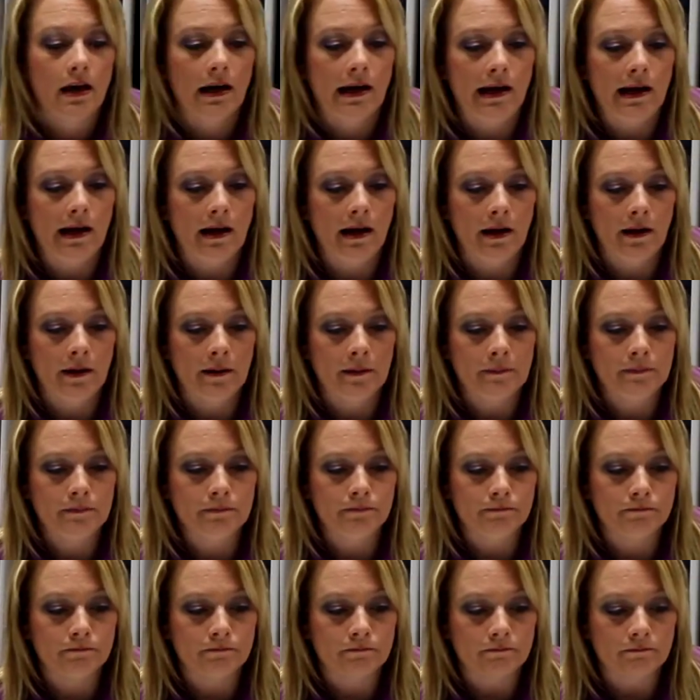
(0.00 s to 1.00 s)

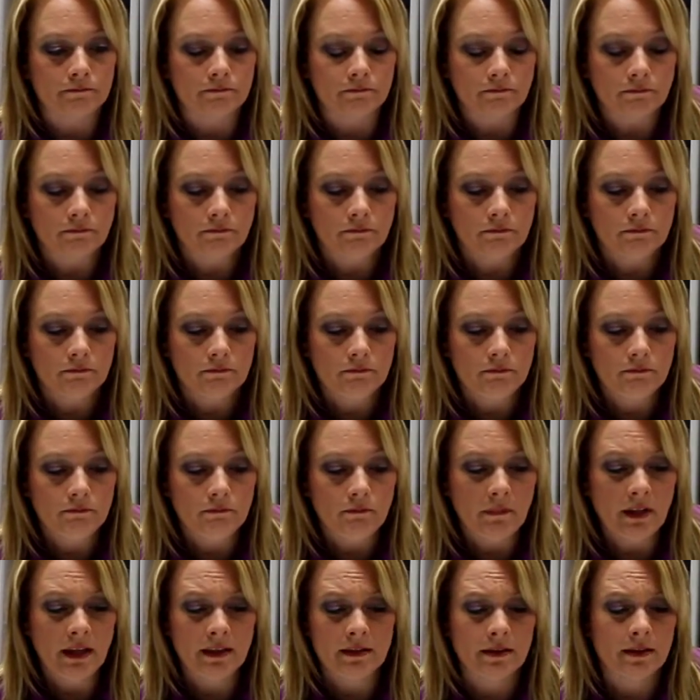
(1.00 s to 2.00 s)

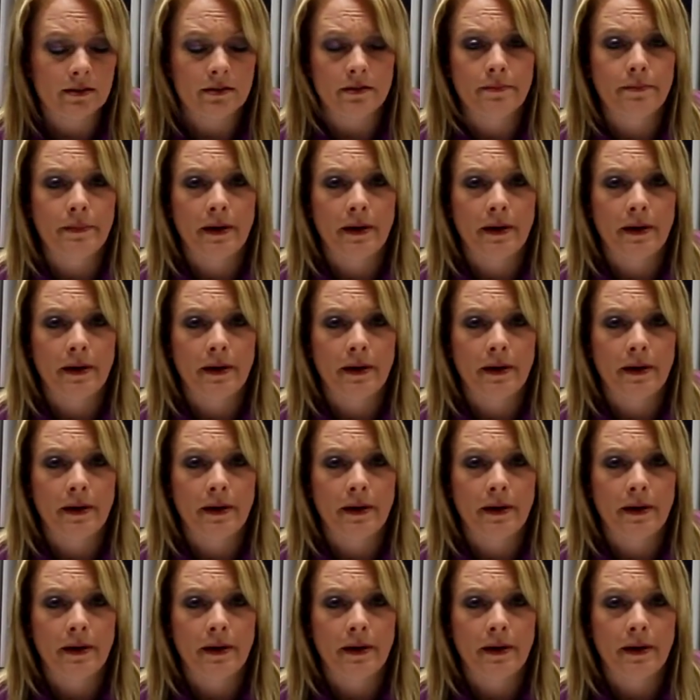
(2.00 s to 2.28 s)
It doesn't